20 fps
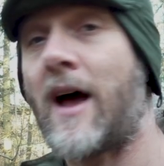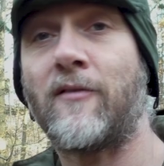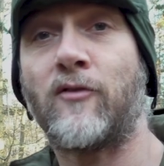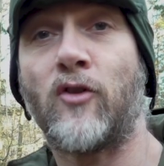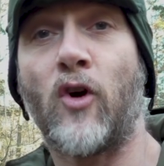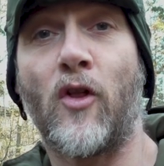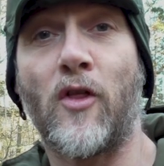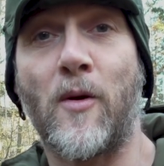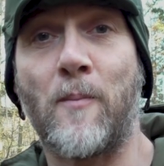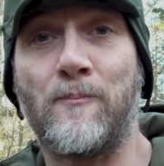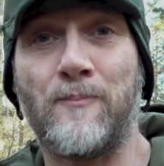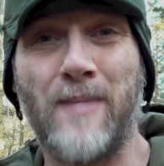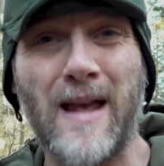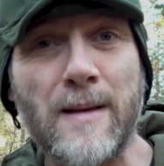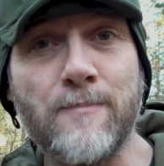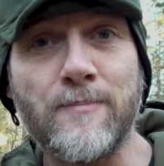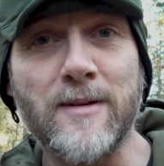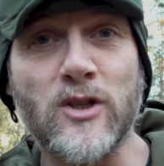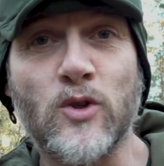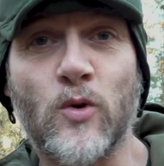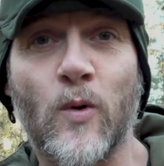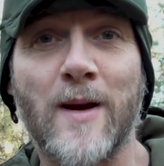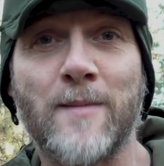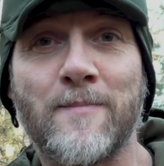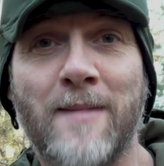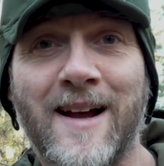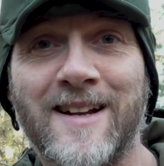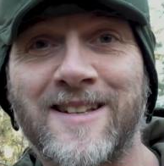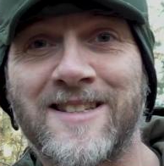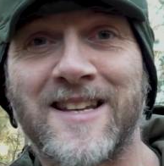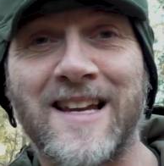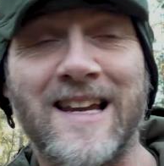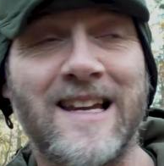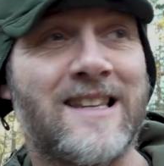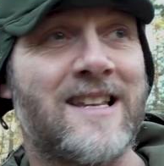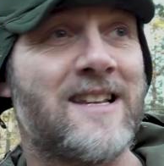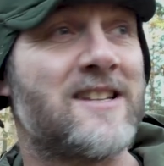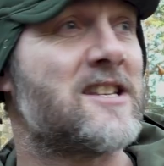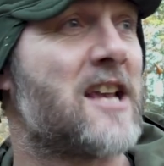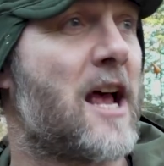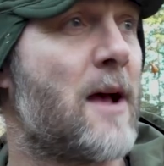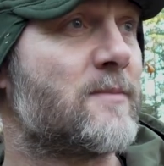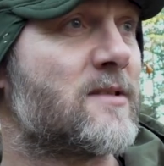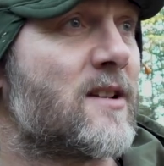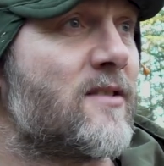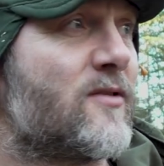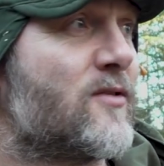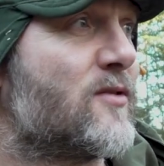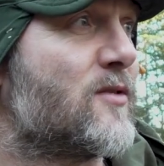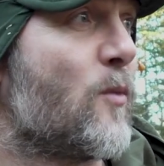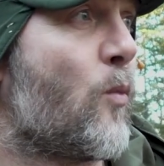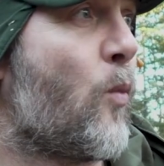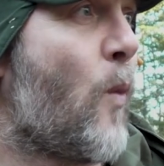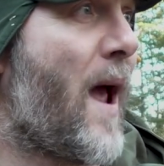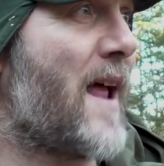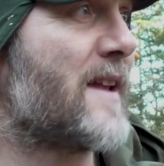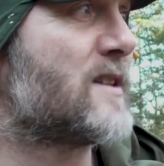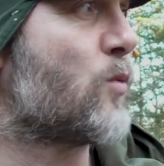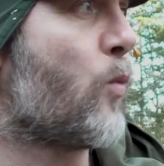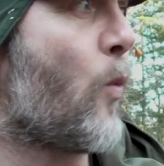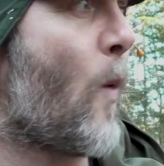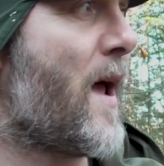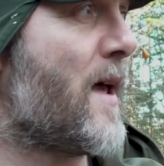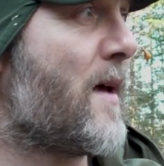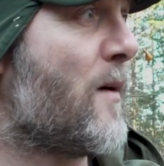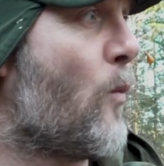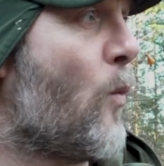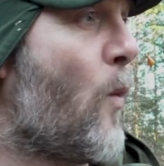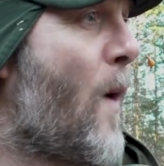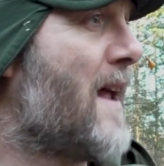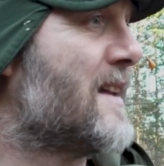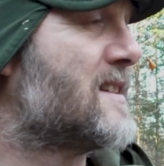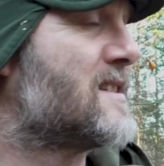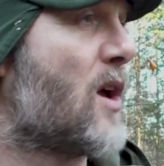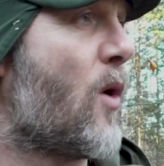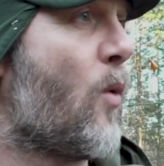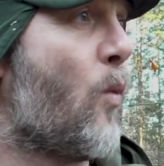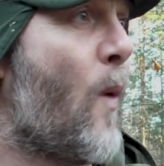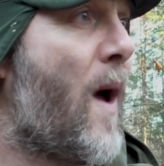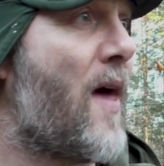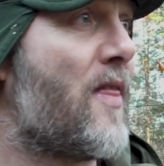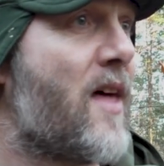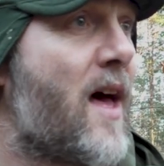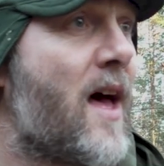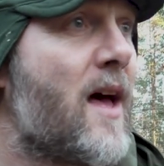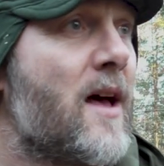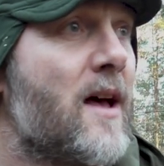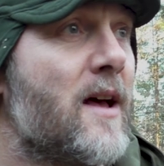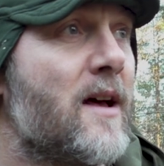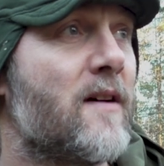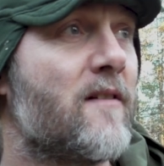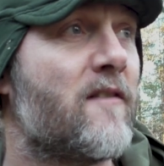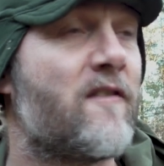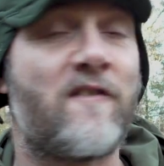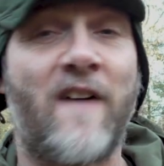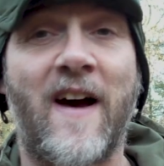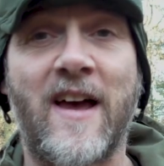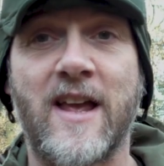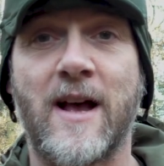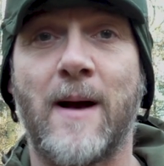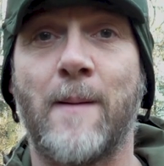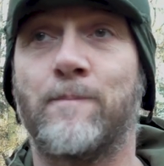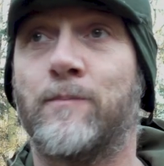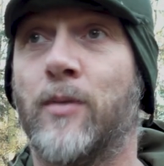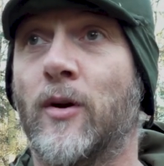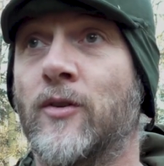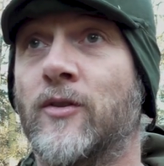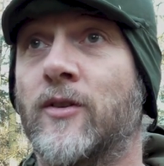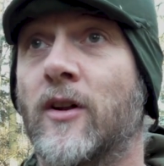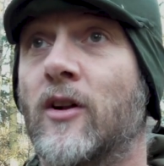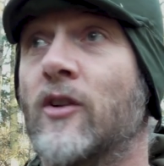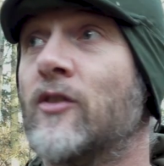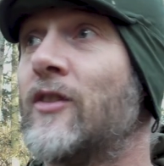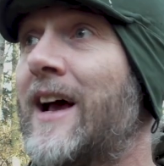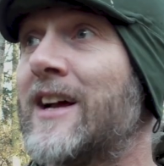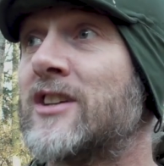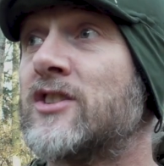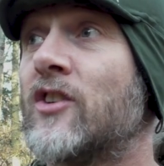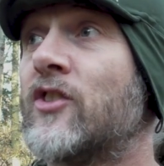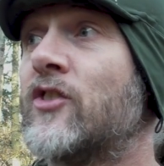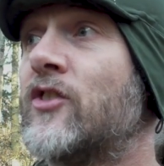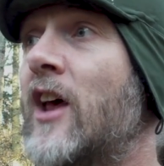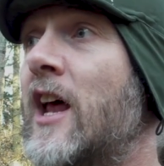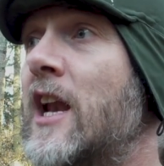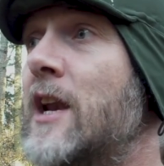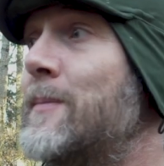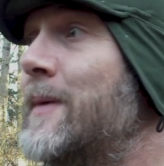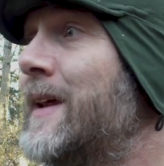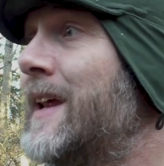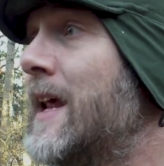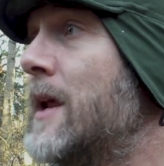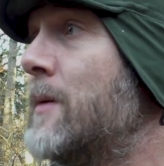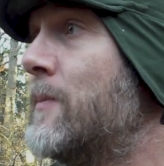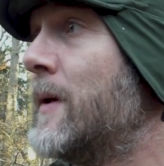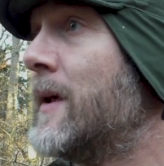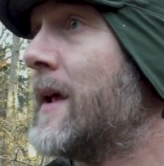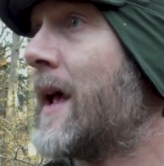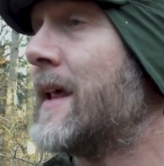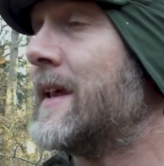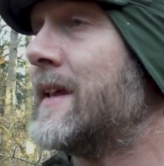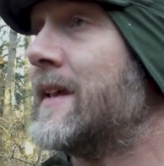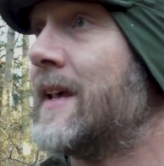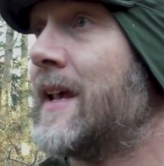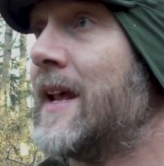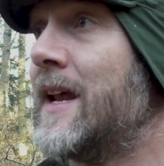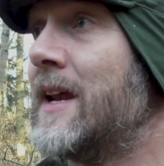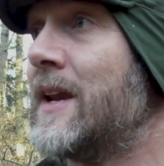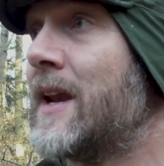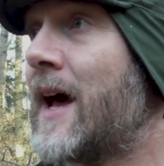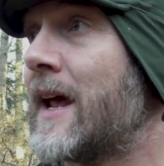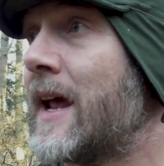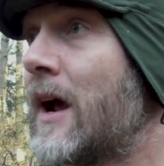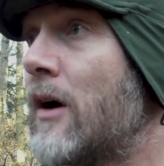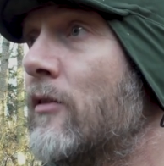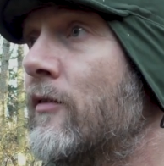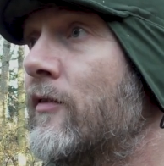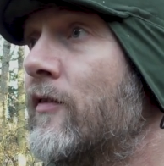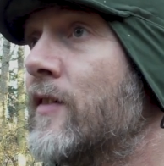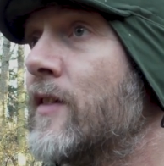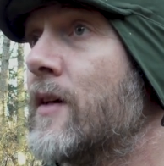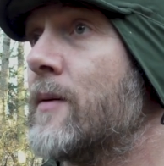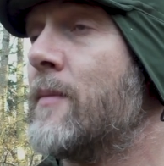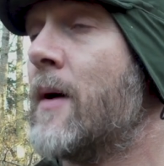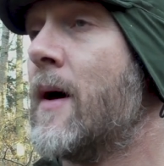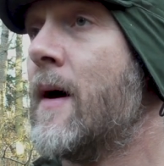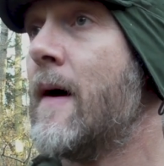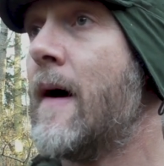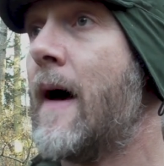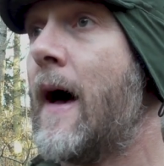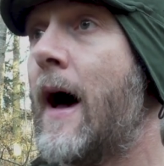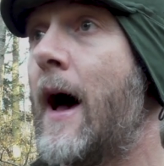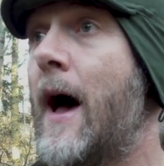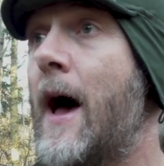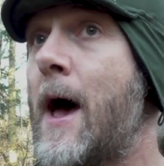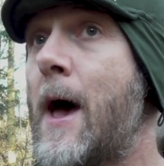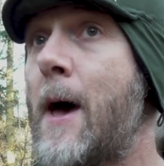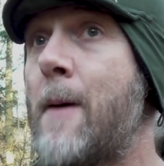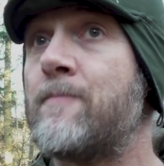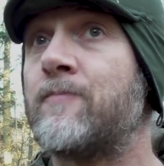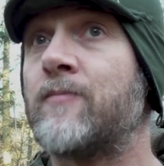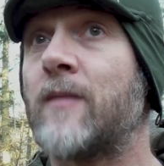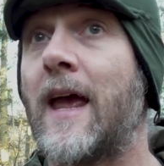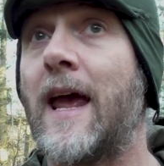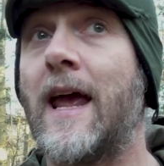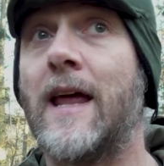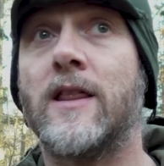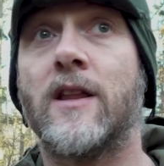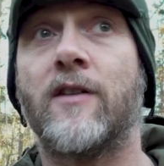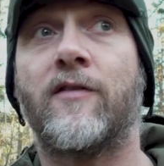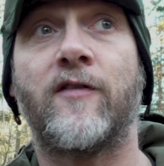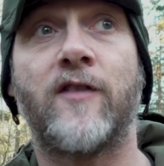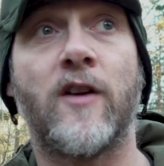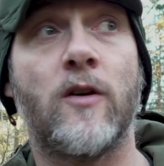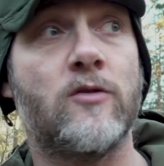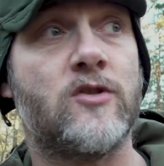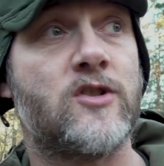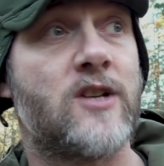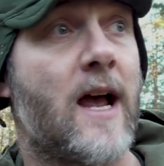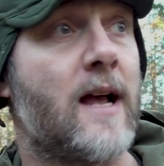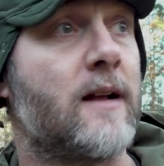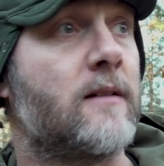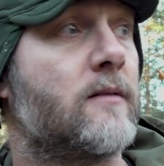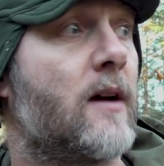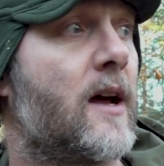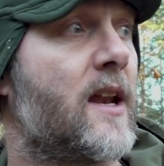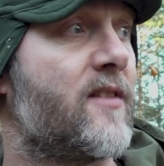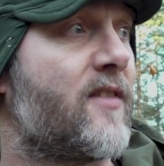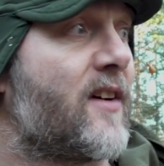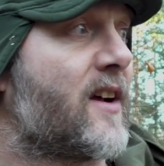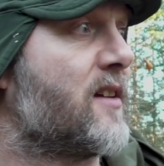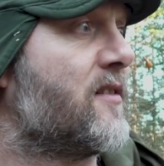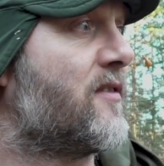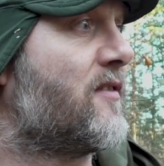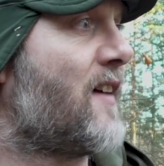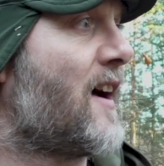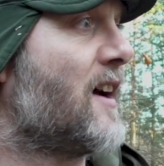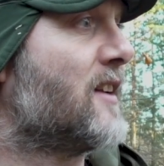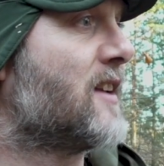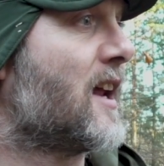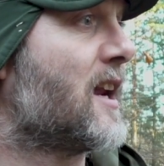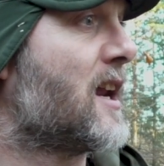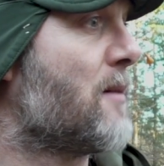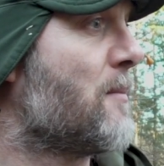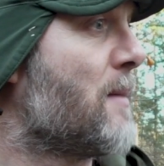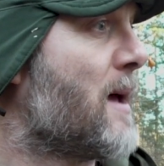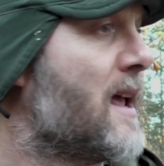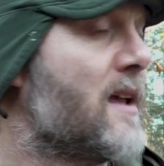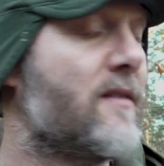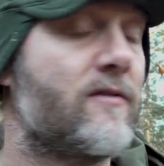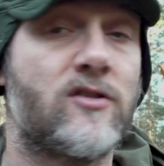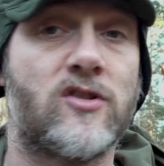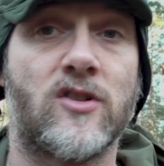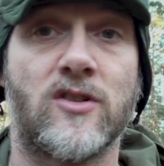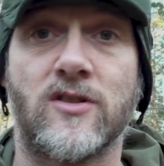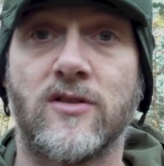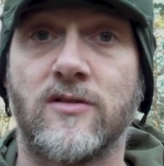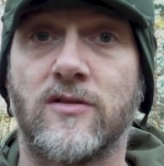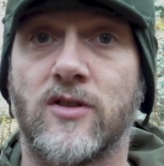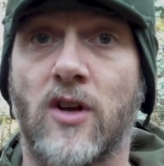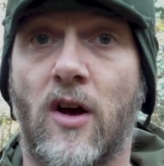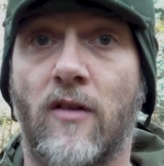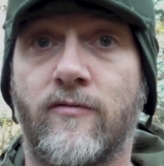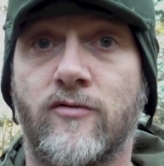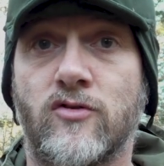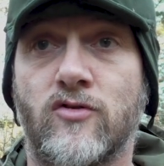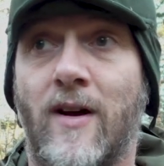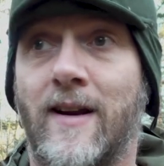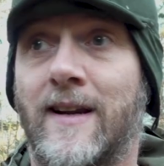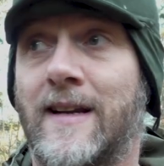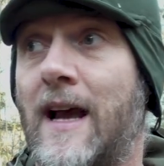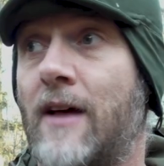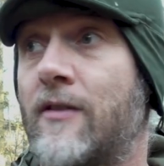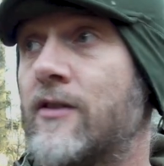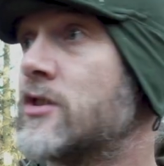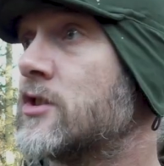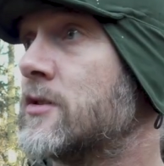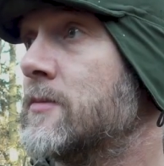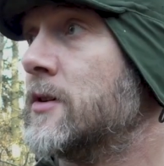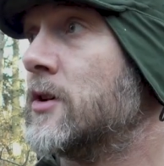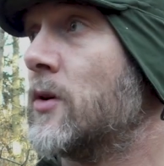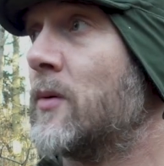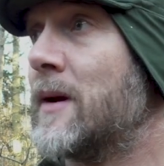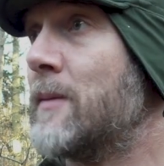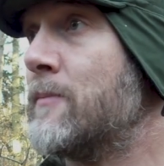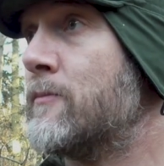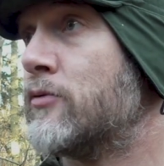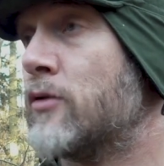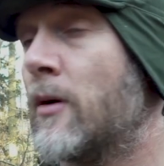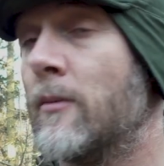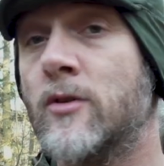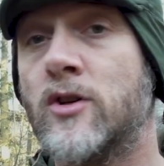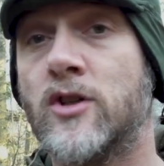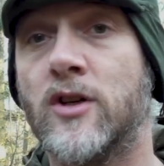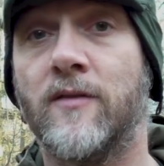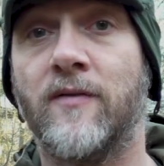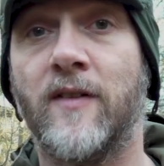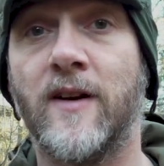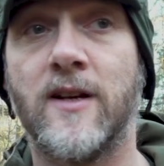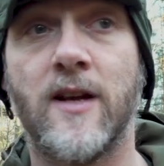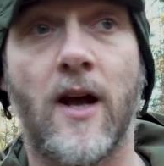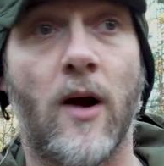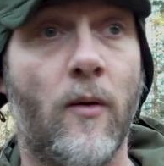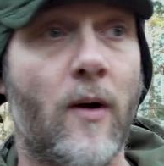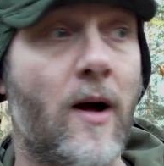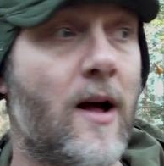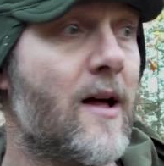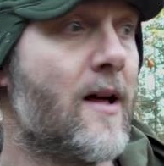I've got the bit between my teeth in terms of wet, we wet weather fire bundles, I shall certainly be keeping a keen eye out for them um, in the future. And if I can find any, I may even just sort of try and gather some and do an impromptu video